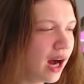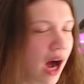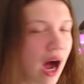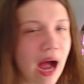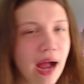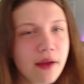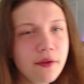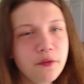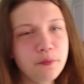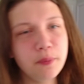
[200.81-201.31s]

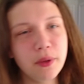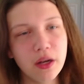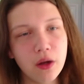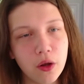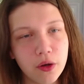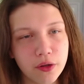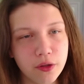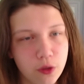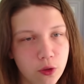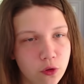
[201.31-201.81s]
I have been
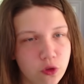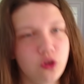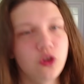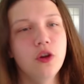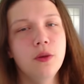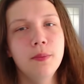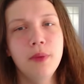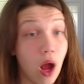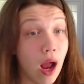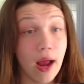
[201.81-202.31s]
on
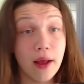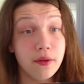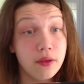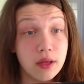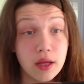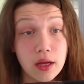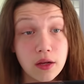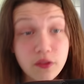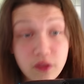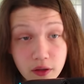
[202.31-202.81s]
YouTube and
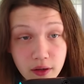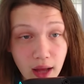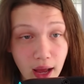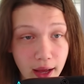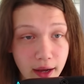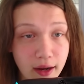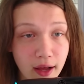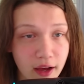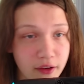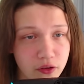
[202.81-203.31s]
the
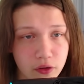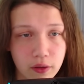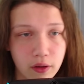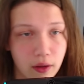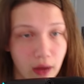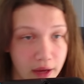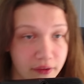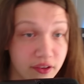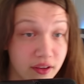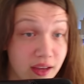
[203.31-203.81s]
internet as a
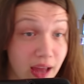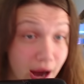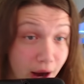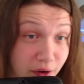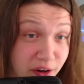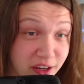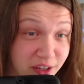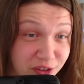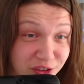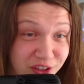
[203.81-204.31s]
as a
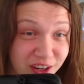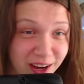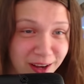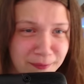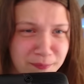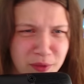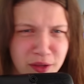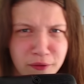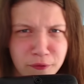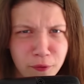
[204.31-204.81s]
caricature
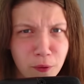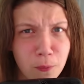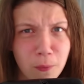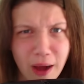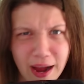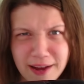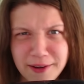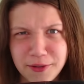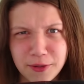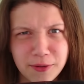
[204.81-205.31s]
for
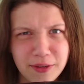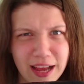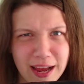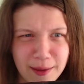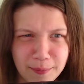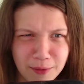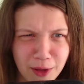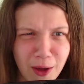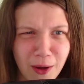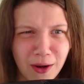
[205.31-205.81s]
way too
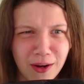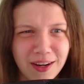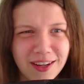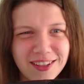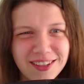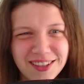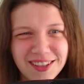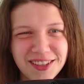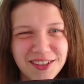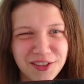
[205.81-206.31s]
damn long.
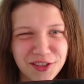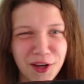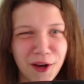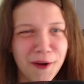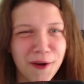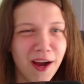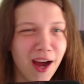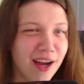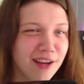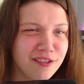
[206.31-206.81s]

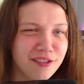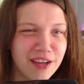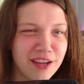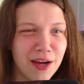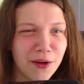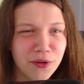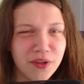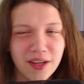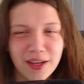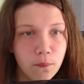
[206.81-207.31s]
So I
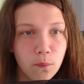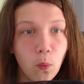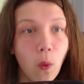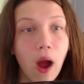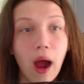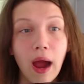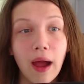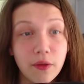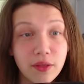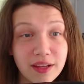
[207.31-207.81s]
sound
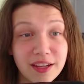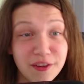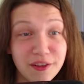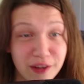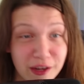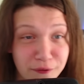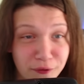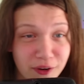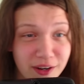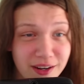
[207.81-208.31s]
wildly
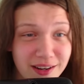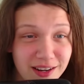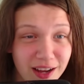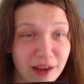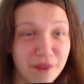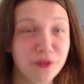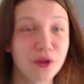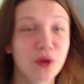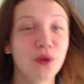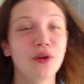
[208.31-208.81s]
different.
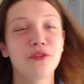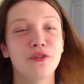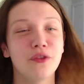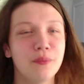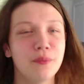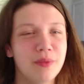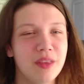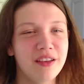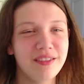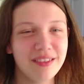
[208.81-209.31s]
I've gone
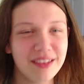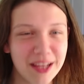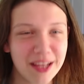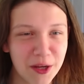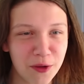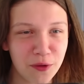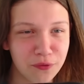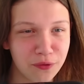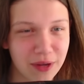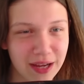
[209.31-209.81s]
from this
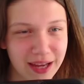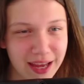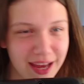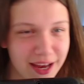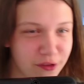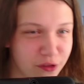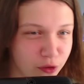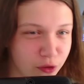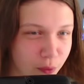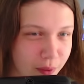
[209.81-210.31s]
little
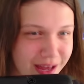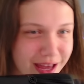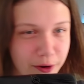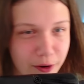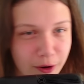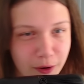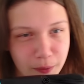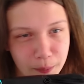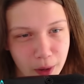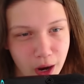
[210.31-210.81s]
friggin'
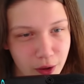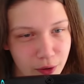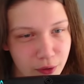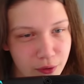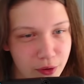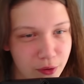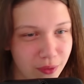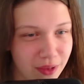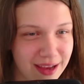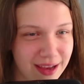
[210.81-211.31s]
squeaker, bro,
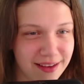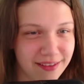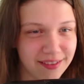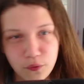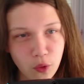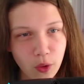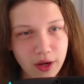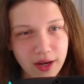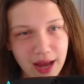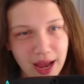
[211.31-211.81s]
who likes
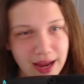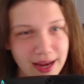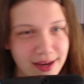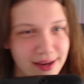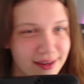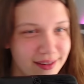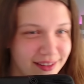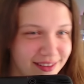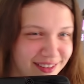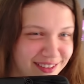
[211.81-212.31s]

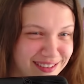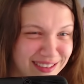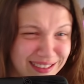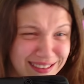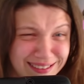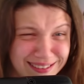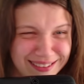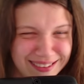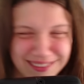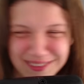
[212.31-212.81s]

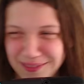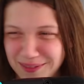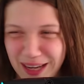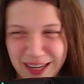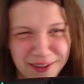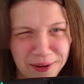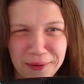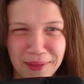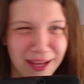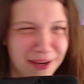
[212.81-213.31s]
Fortnite. I
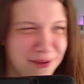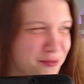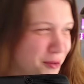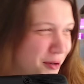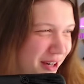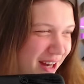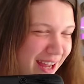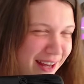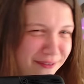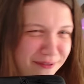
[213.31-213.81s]
don't like
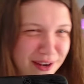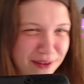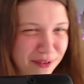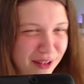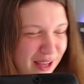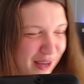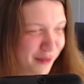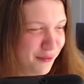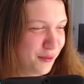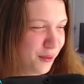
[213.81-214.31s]
Fortnite. I've never
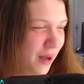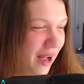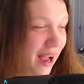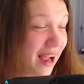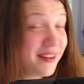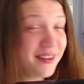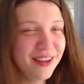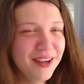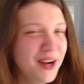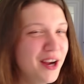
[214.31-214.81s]
liked
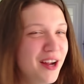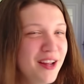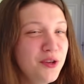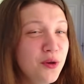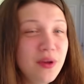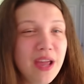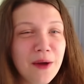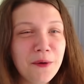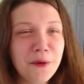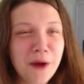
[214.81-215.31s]
Fortnite. you
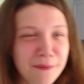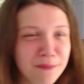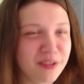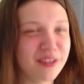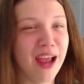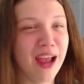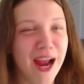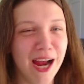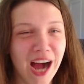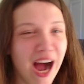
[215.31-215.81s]
get what I'm
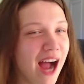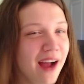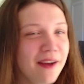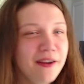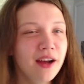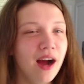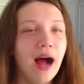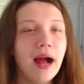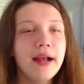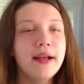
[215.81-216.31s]
saying?
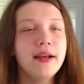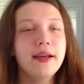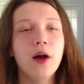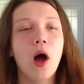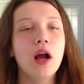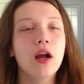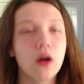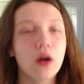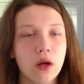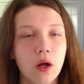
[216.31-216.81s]
I I, get,
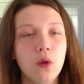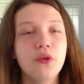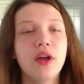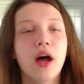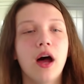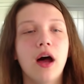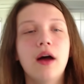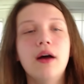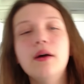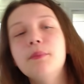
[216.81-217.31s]
I got
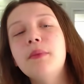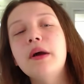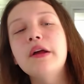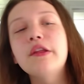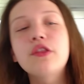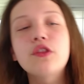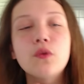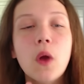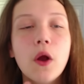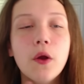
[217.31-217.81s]
older. My
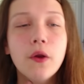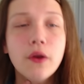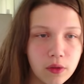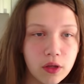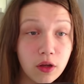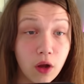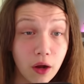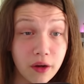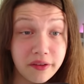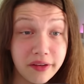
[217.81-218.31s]
throat
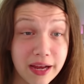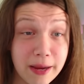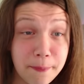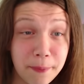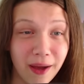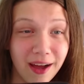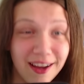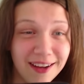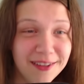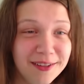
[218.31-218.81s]
got
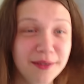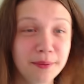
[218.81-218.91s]
deeper.